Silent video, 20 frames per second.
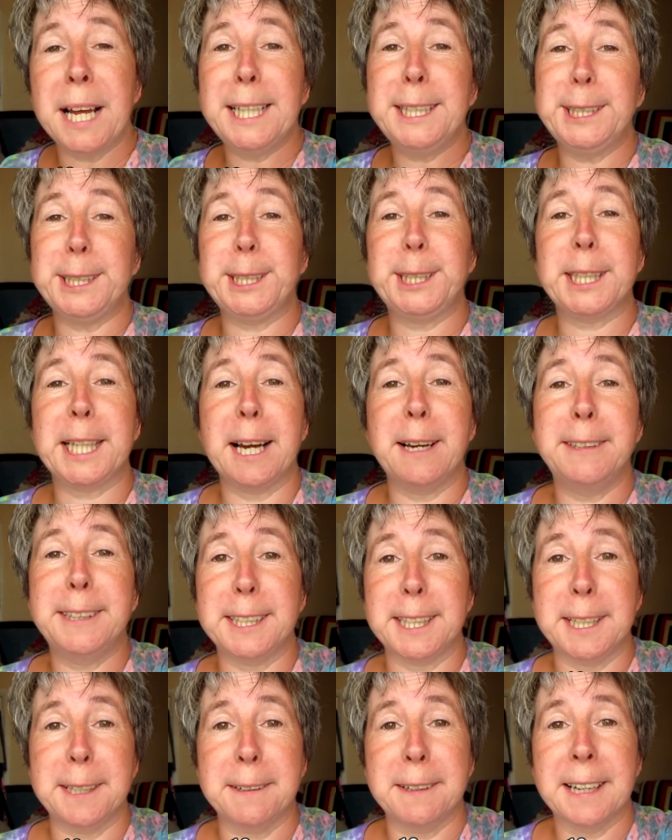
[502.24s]
places to go
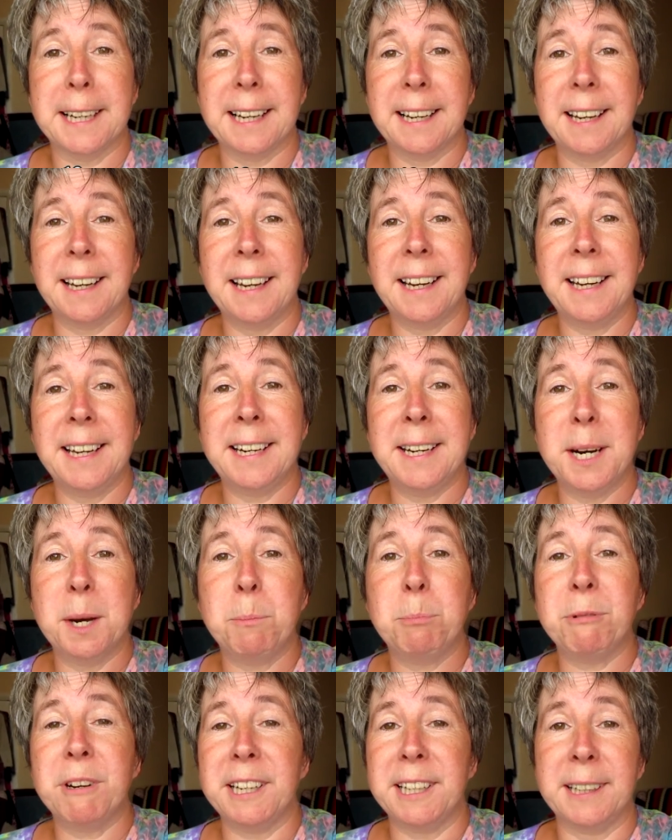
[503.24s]
to
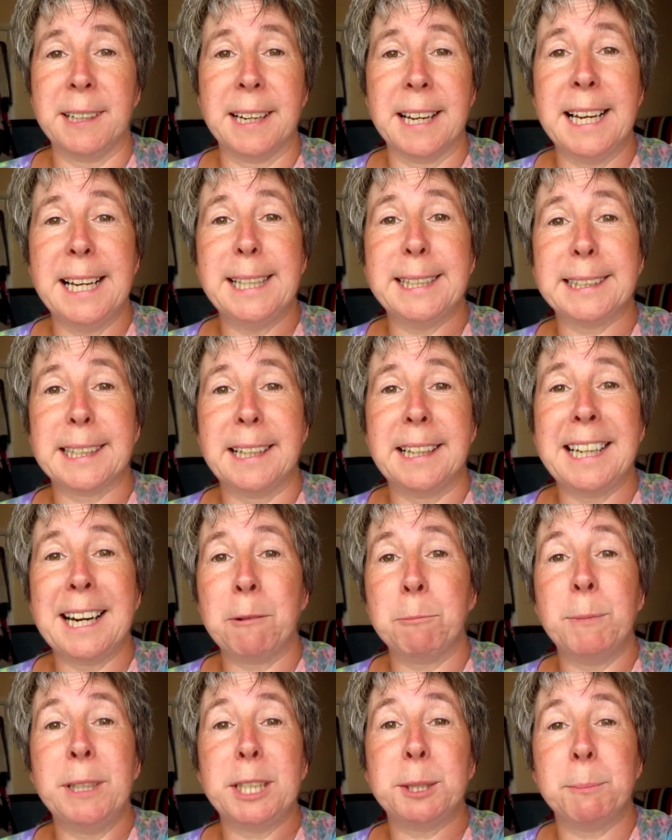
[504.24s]
in Britain is
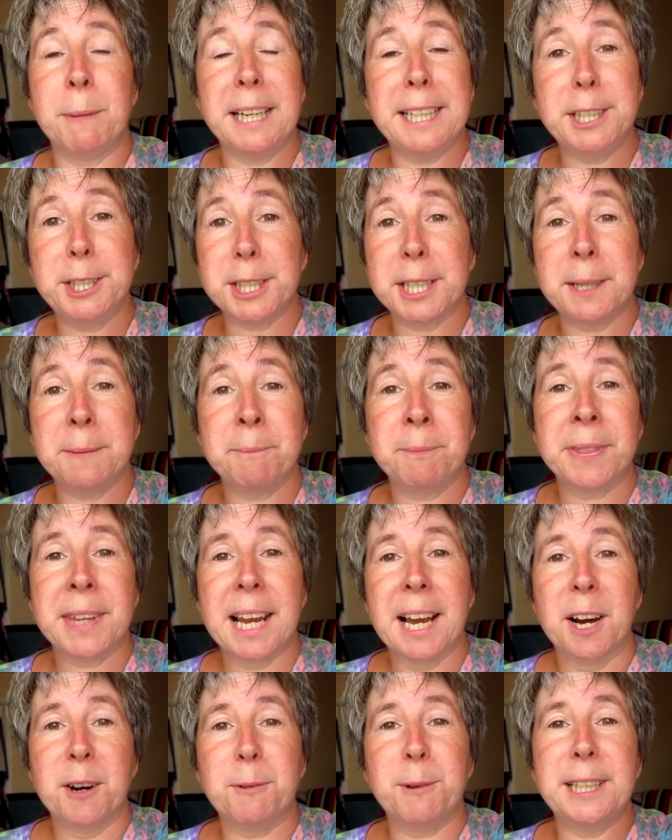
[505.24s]
Lambwich Major,
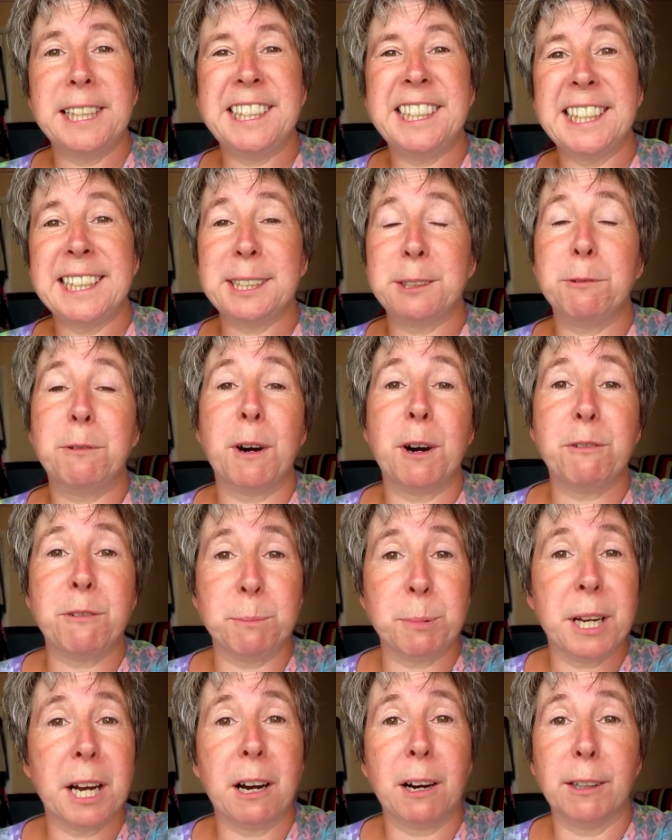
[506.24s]
which isn't far
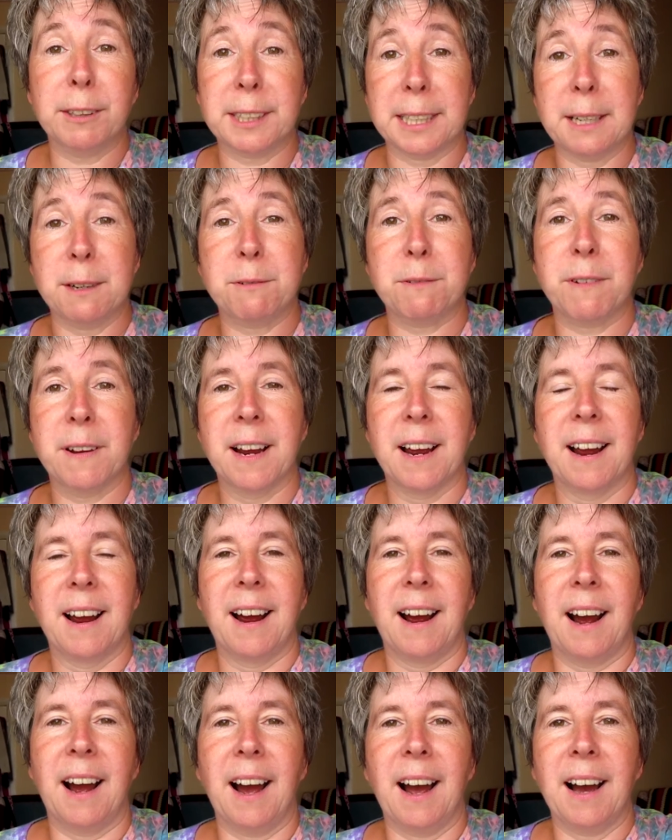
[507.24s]
from Cardiff,
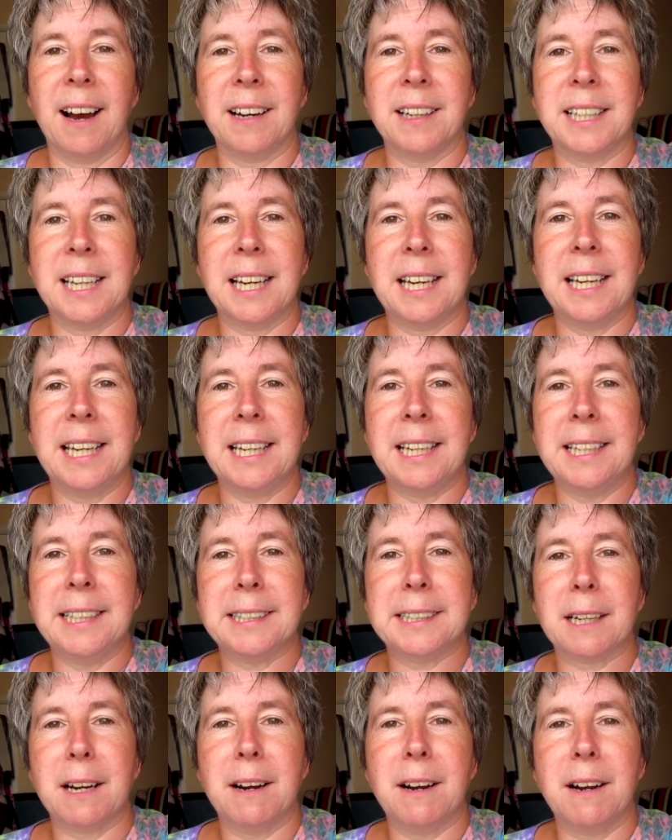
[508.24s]
and it
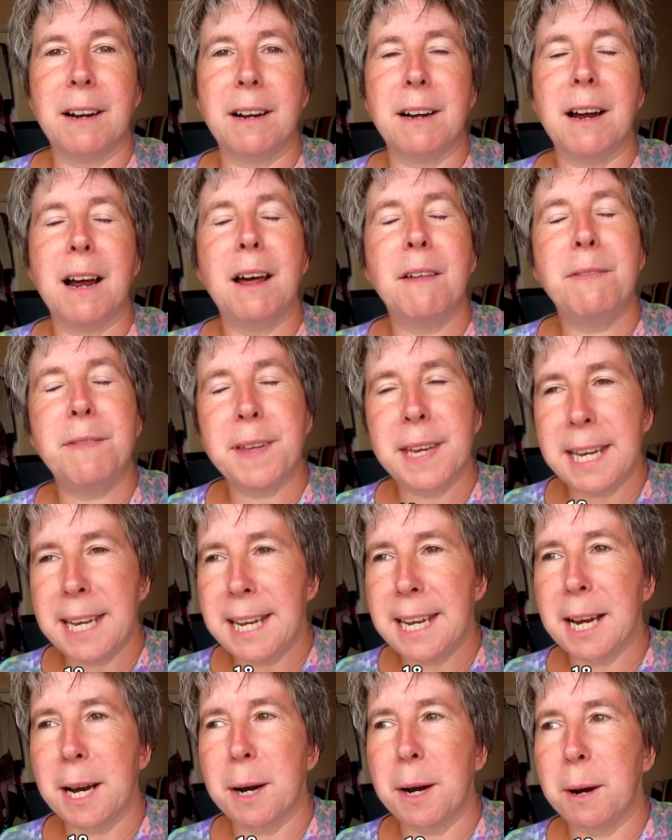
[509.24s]
is
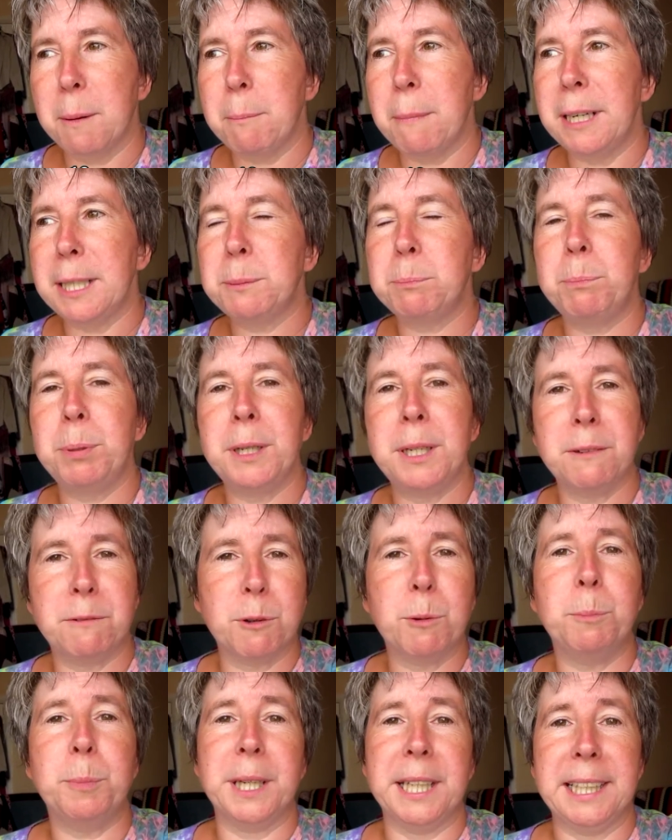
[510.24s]
the most
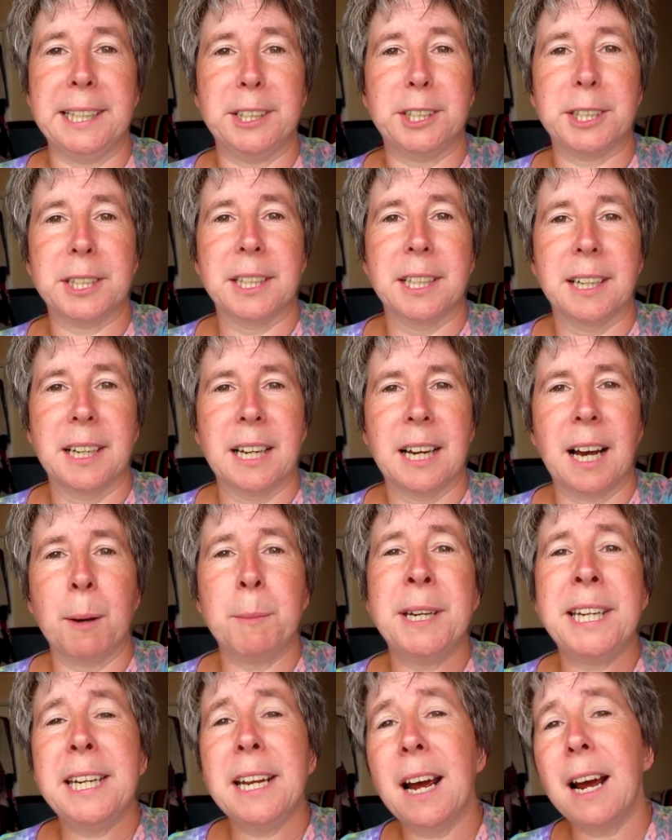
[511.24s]
beautiful beach. I
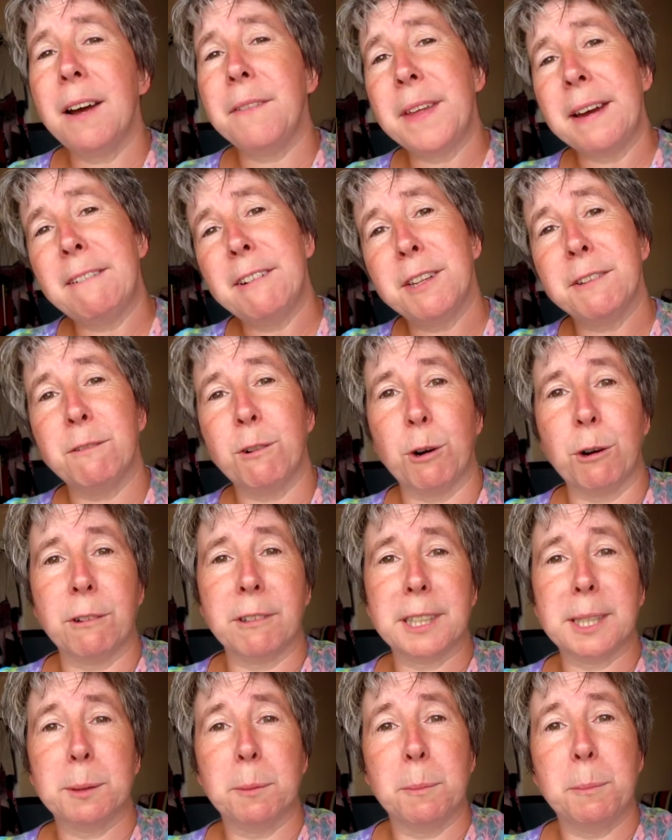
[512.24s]
mean, yeah, there are the
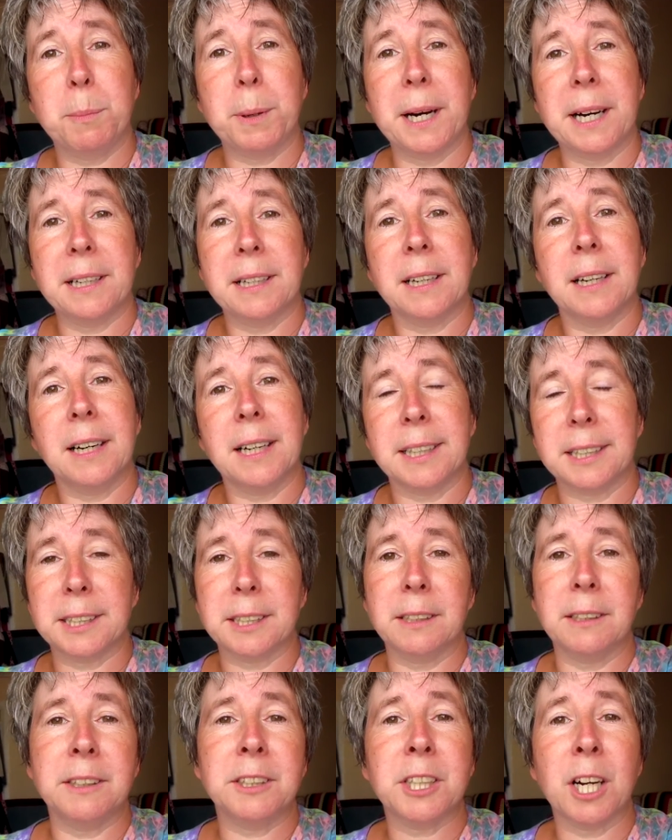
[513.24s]
rocks, but at
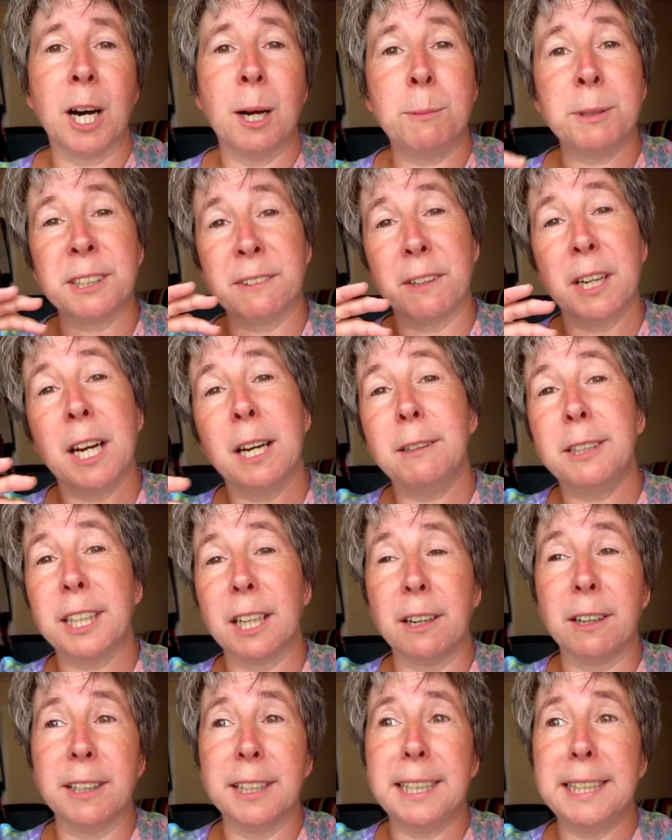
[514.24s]
certain times on the low
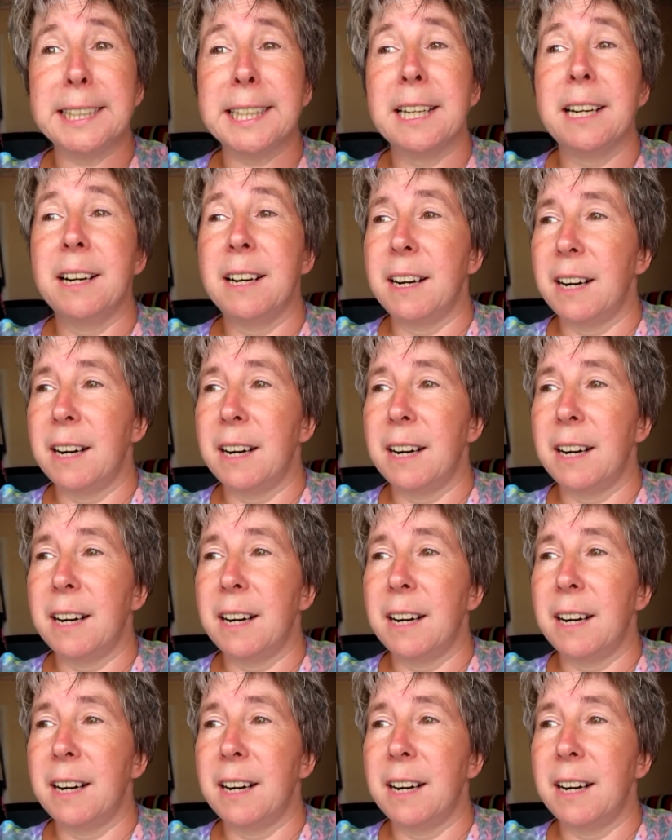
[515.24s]
tide,